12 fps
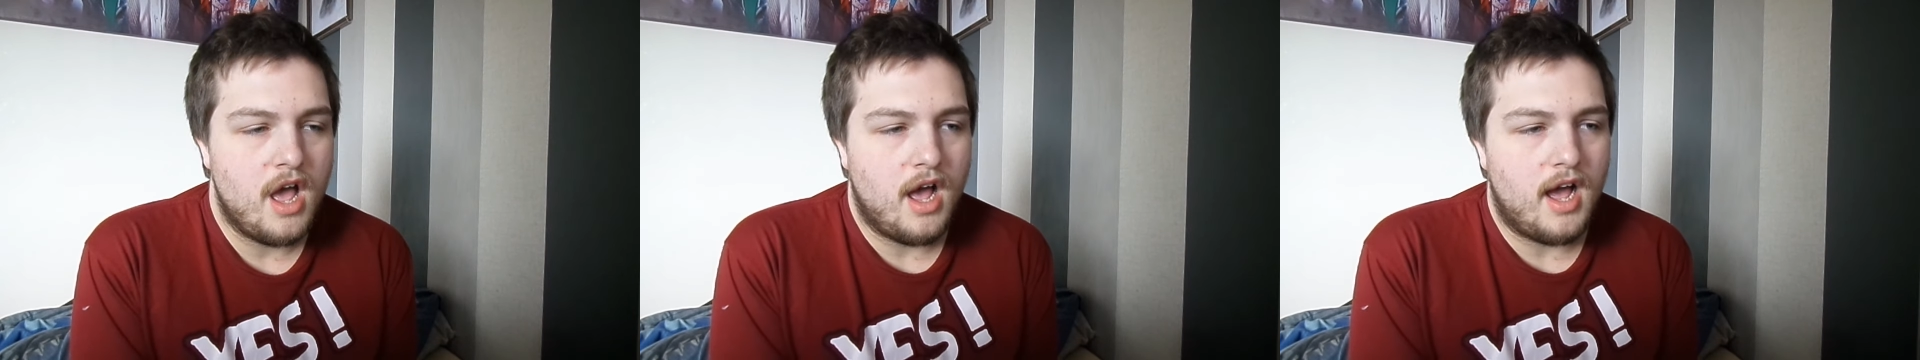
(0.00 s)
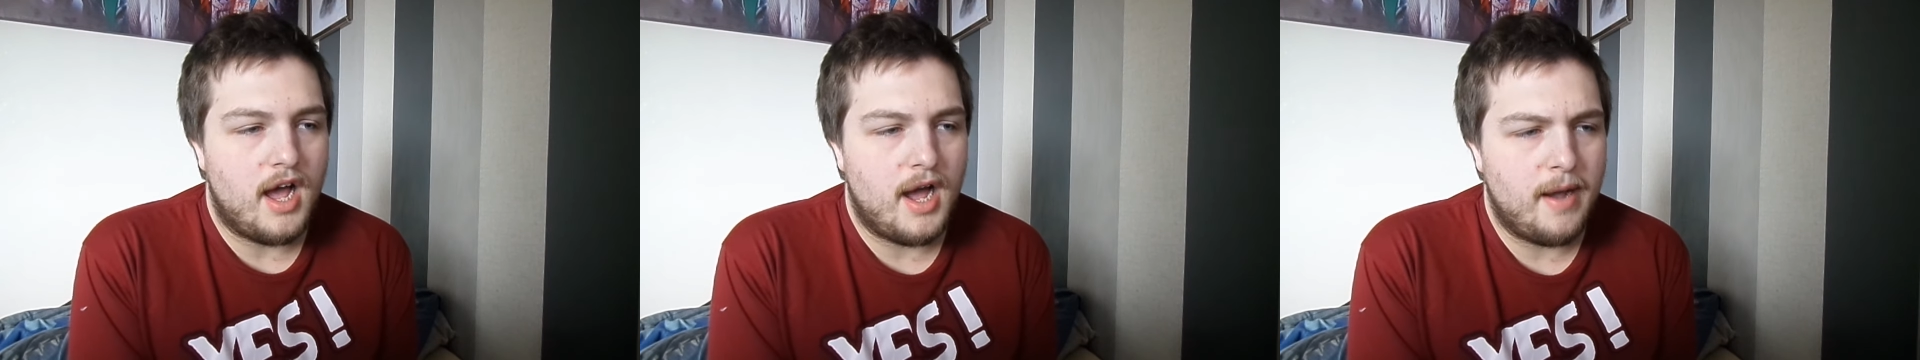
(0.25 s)

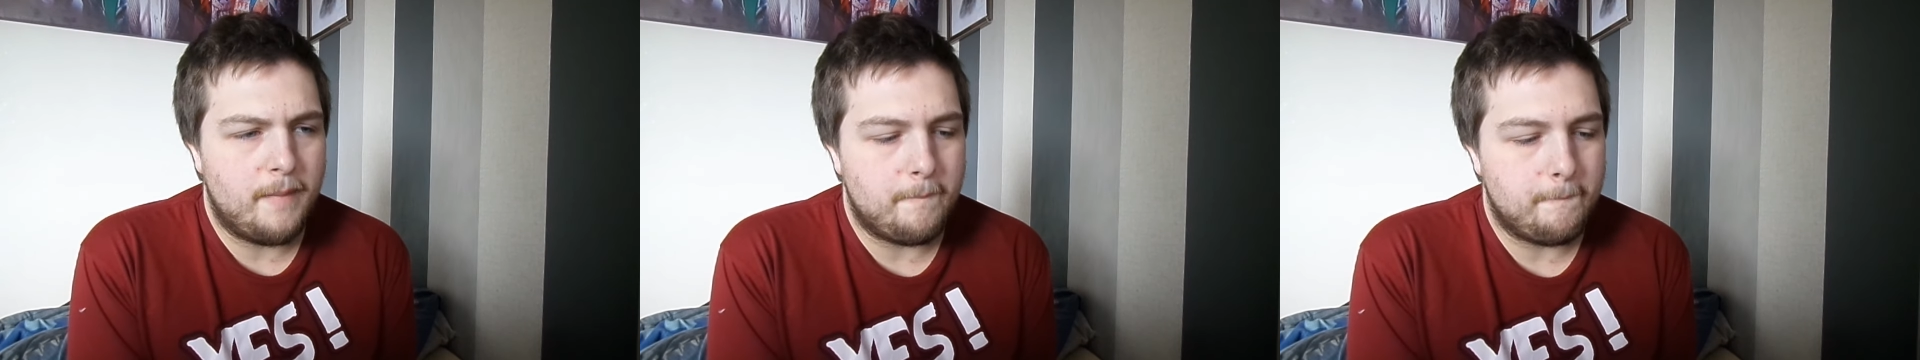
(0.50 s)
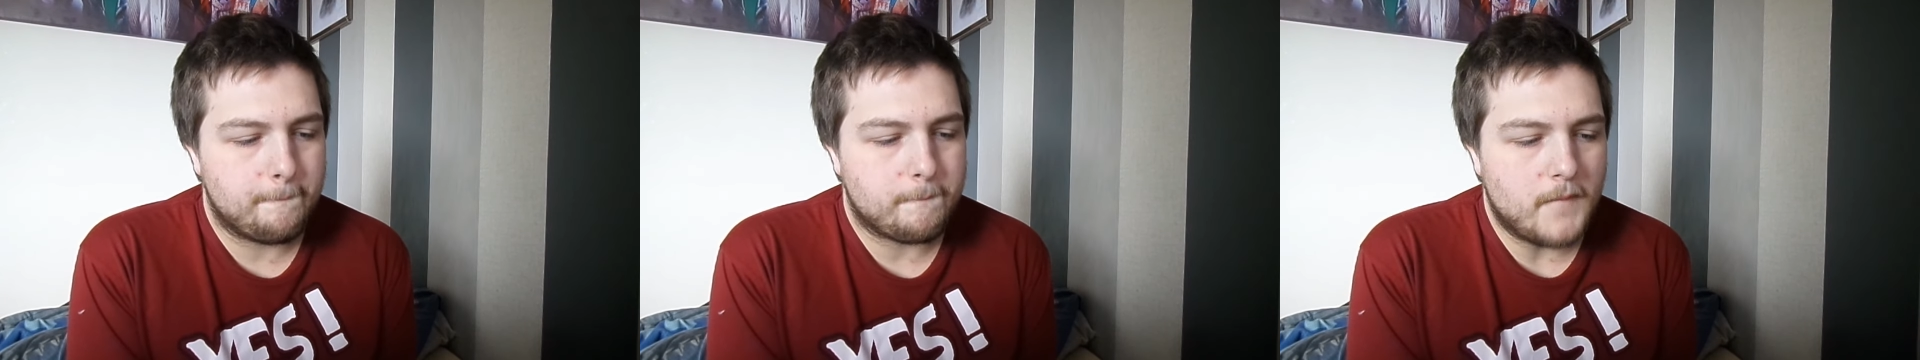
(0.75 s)

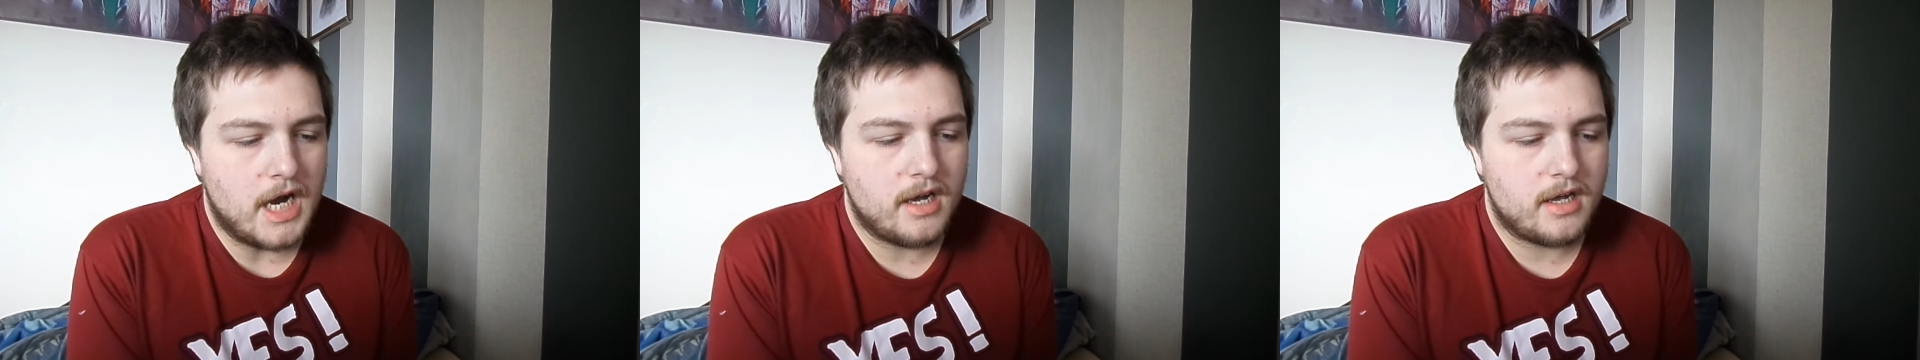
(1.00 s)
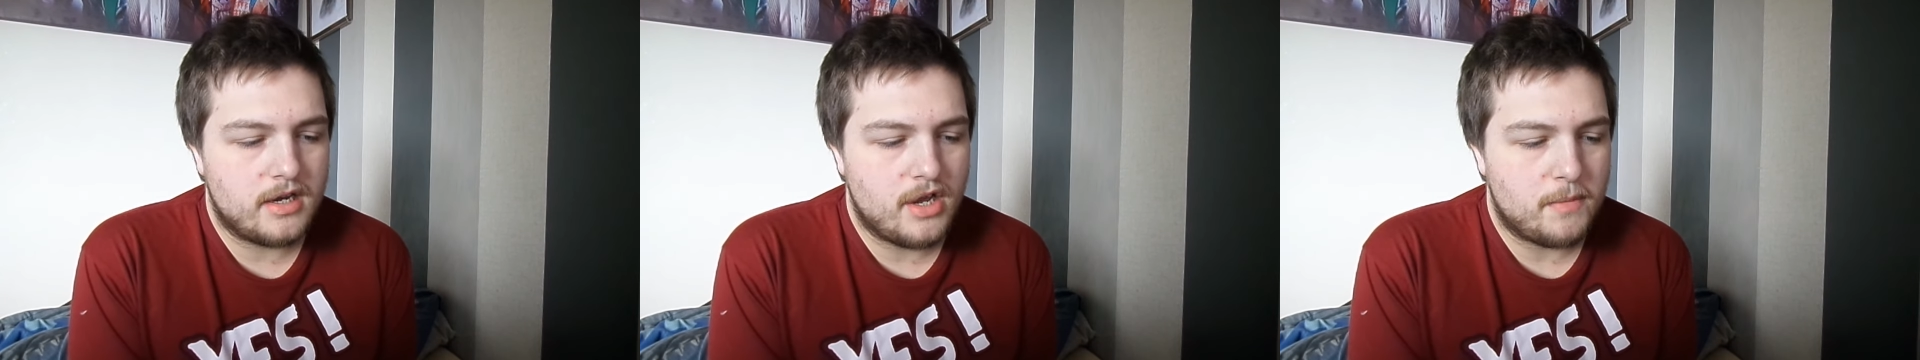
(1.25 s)
Um,
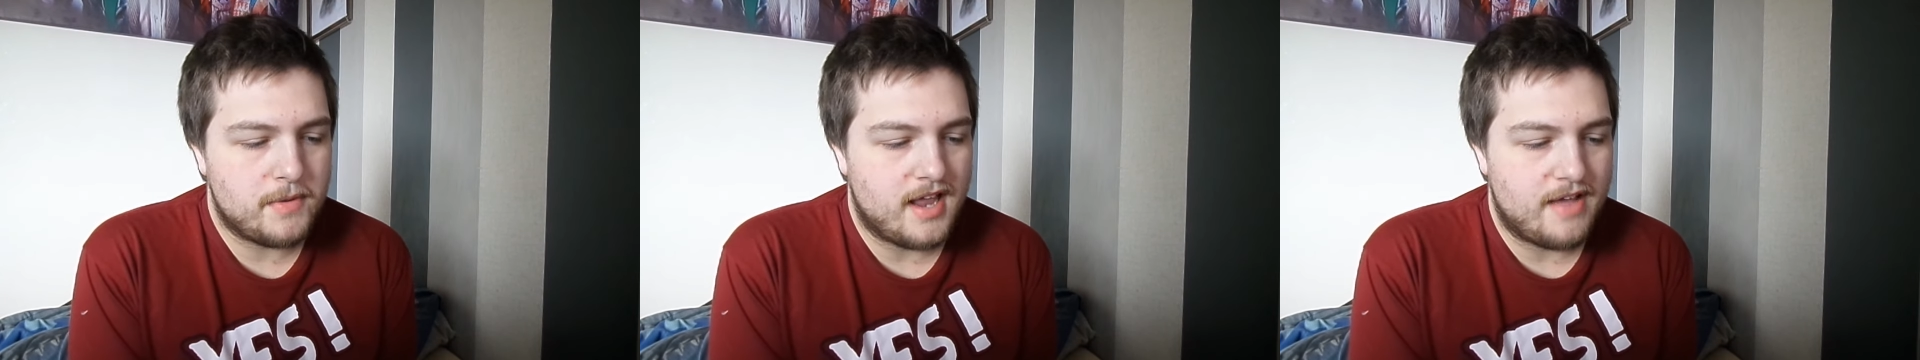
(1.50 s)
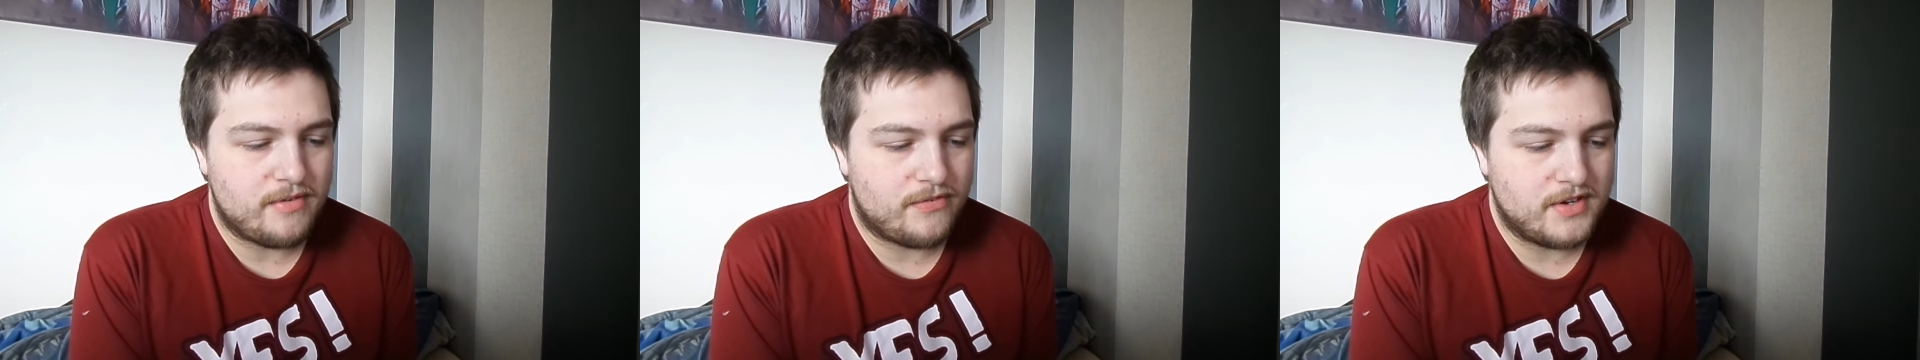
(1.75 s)
no, but
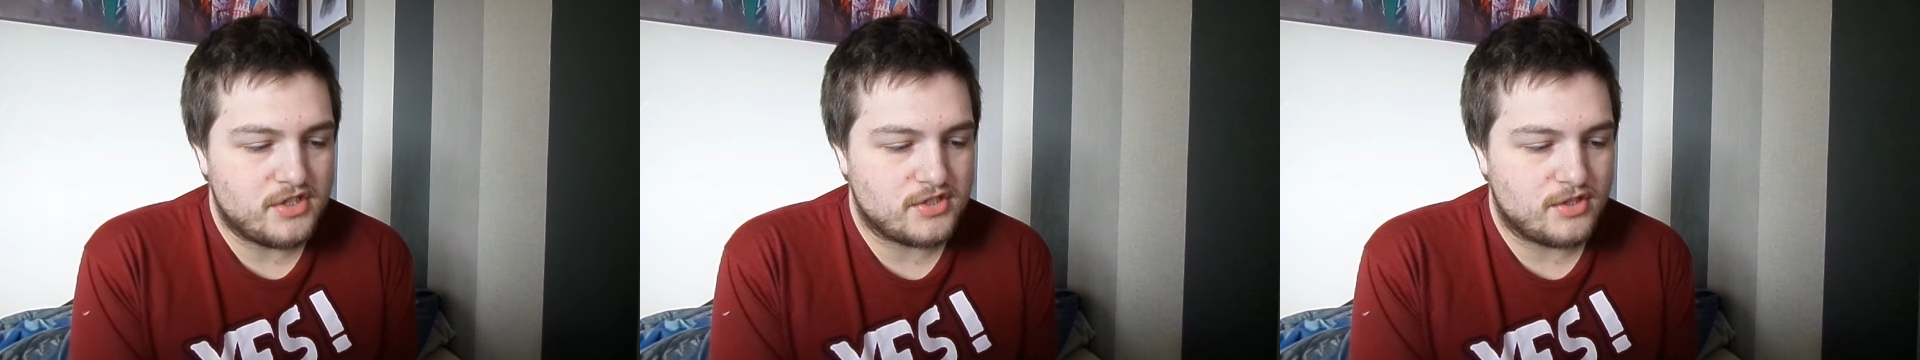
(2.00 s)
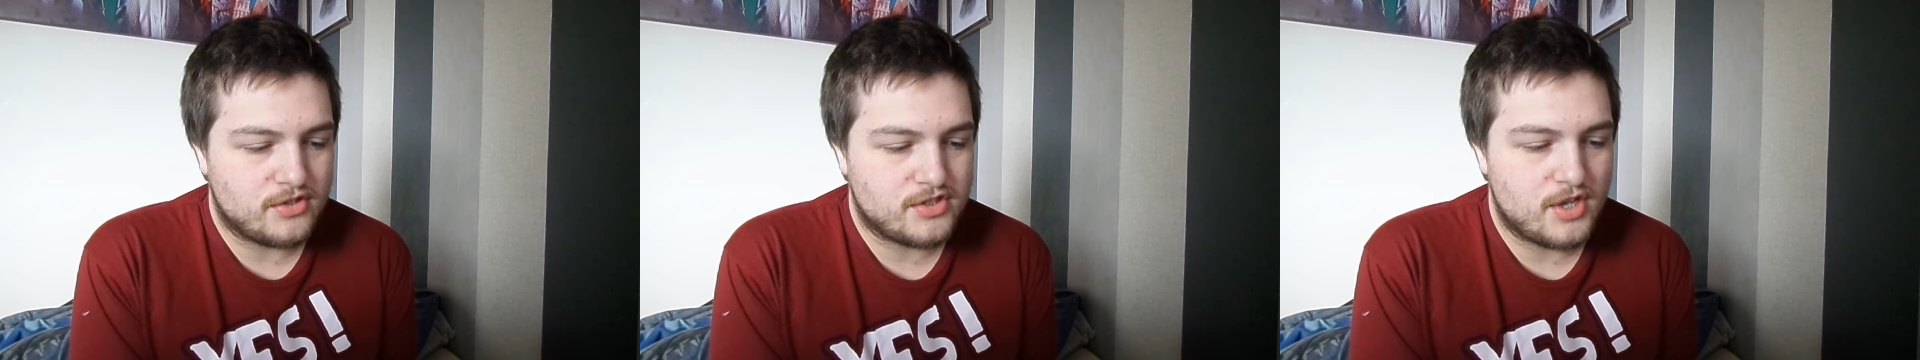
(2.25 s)
everything
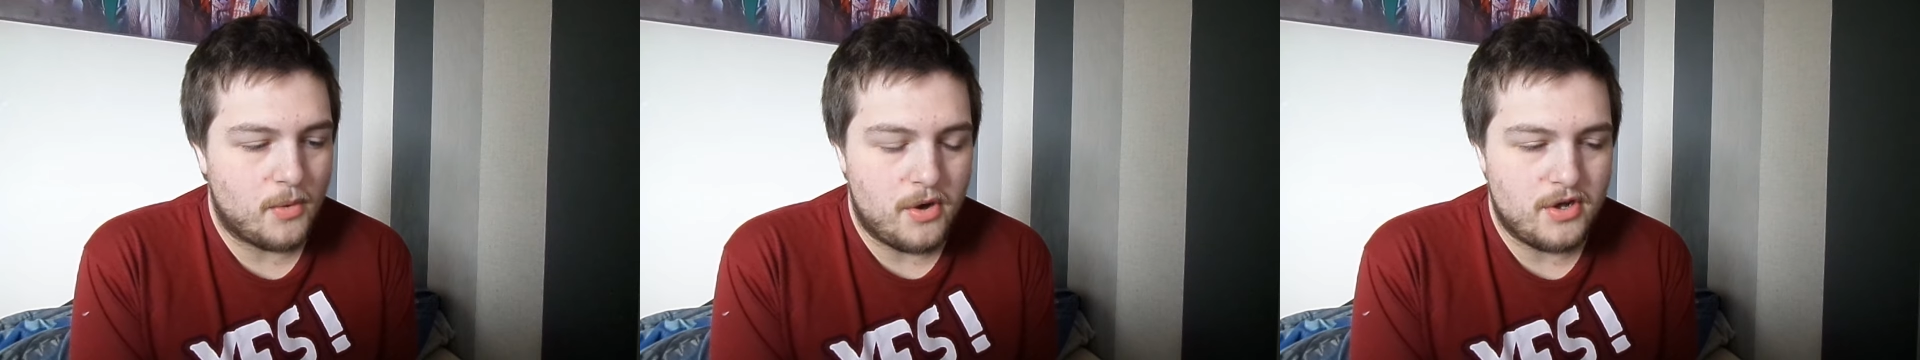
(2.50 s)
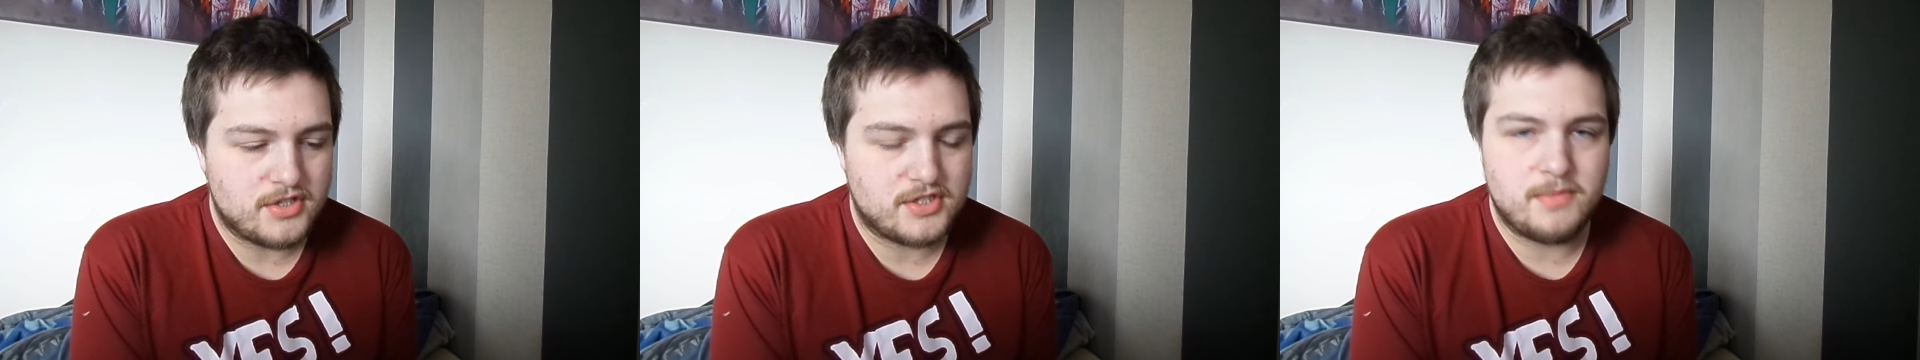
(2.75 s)
just looks so
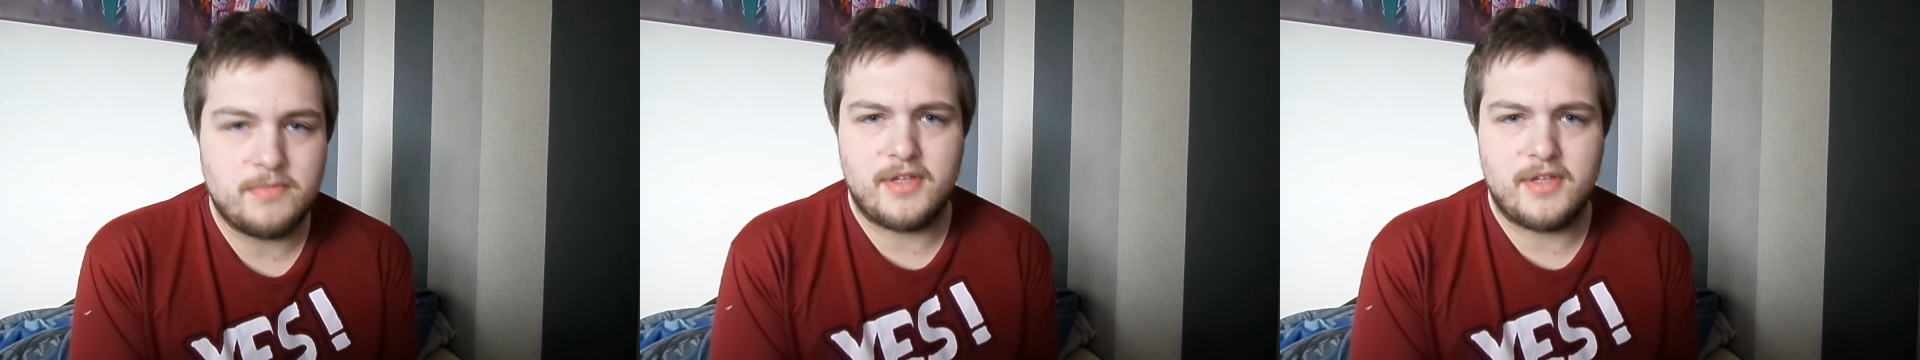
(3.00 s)
awesome.